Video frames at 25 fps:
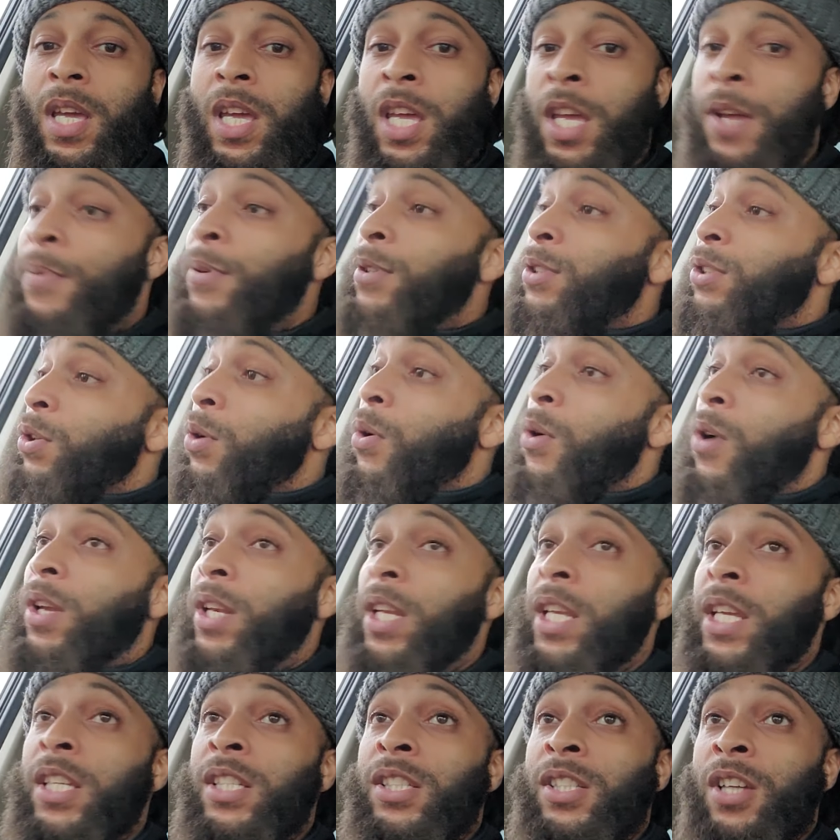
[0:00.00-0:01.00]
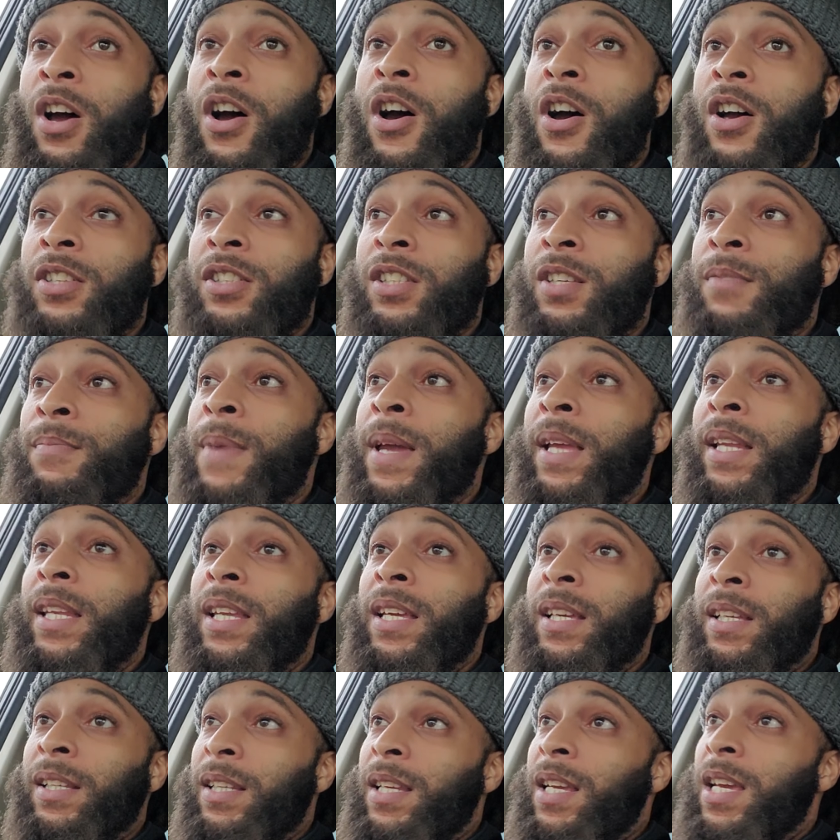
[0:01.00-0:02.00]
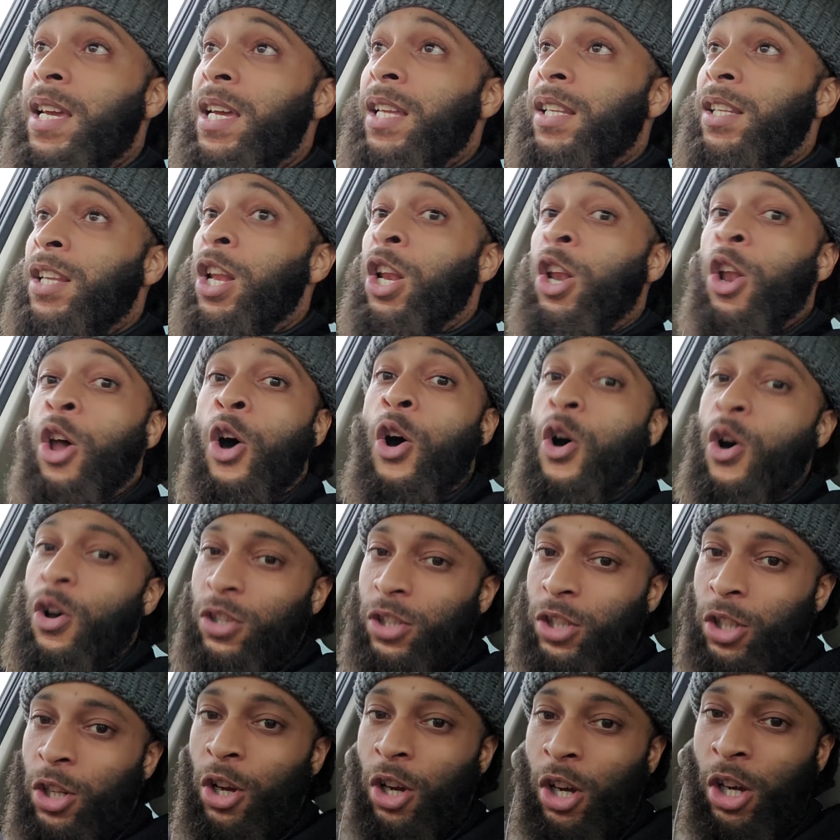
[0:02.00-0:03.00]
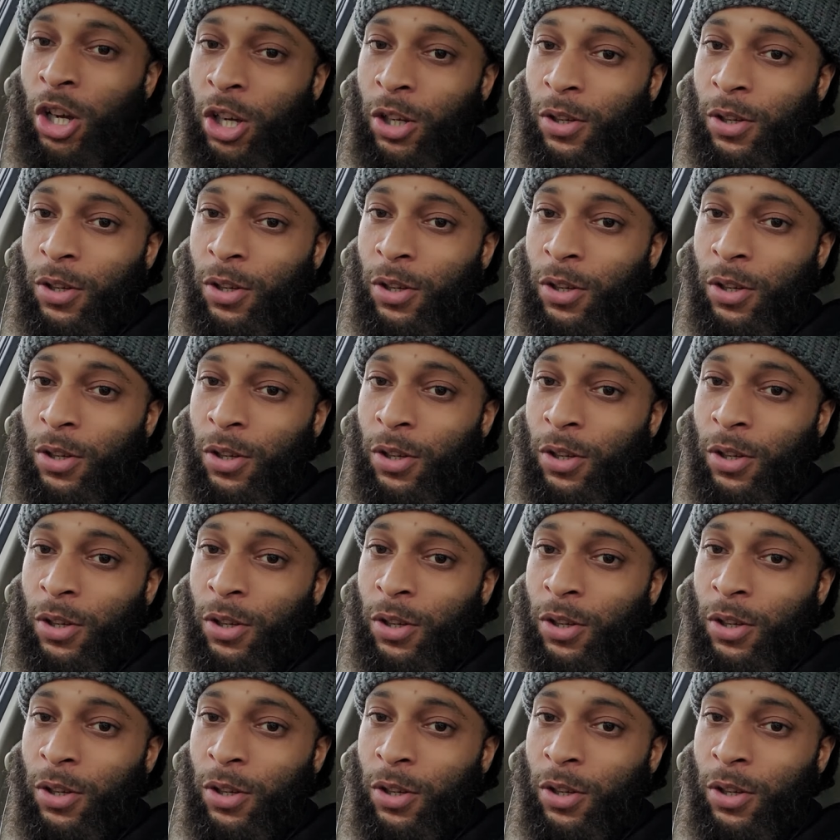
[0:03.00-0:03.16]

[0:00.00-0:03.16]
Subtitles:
He was throwing these yards to make the loss look